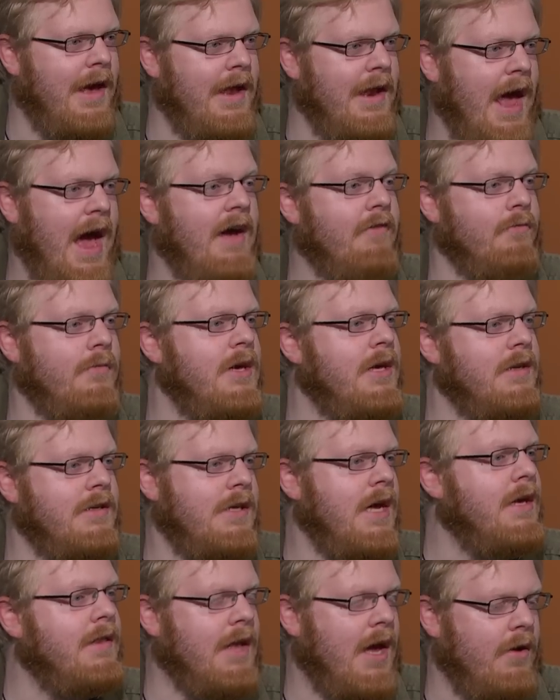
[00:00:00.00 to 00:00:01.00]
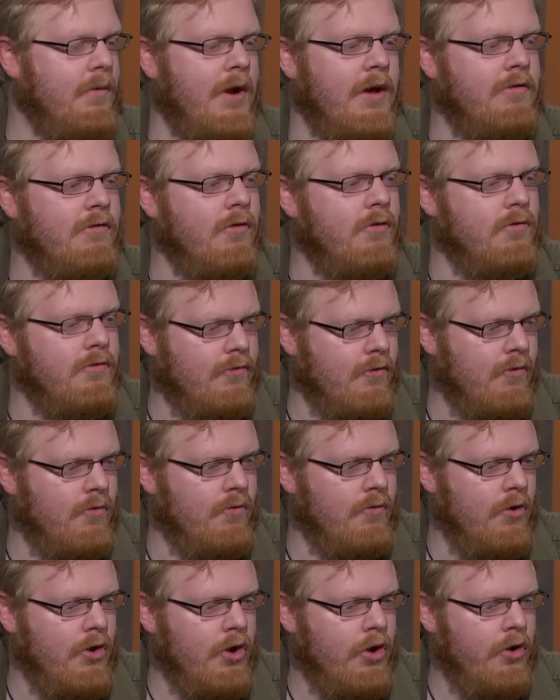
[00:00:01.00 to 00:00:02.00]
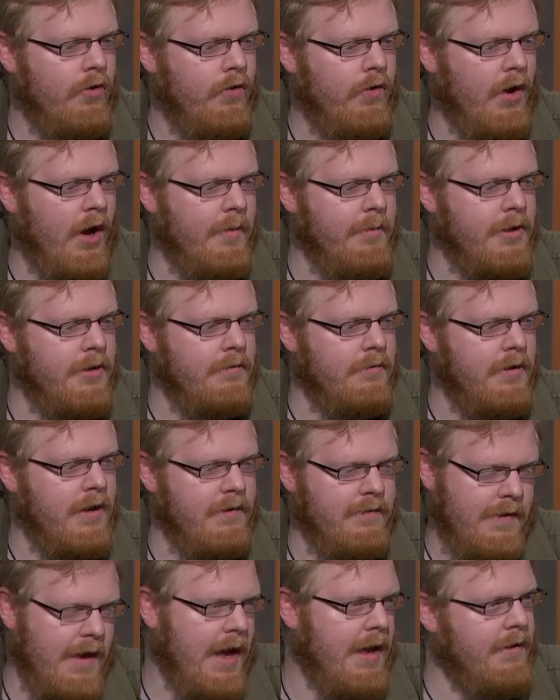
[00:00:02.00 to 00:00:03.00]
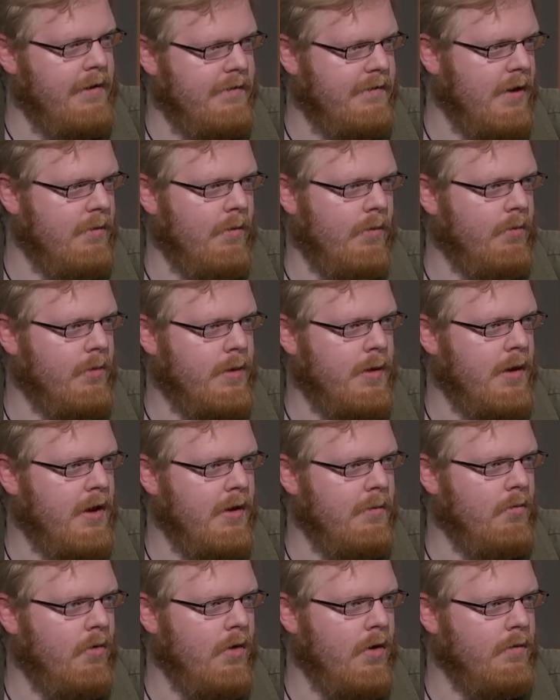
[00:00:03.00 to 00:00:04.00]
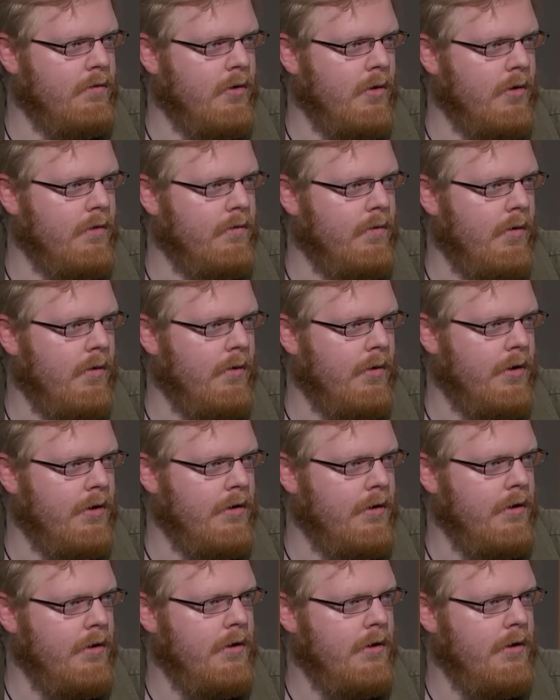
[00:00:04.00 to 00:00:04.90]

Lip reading: have me take that, right? So I mean, is that what we're thinking more of going forward?